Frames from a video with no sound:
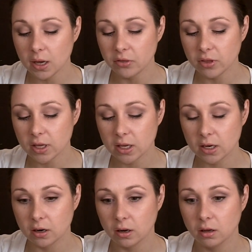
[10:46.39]
And
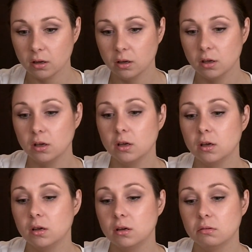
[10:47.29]
then,
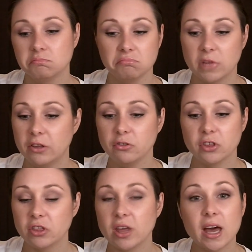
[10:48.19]

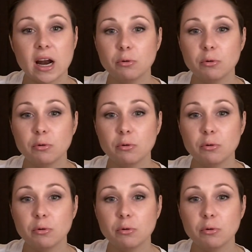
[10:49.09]
other than that,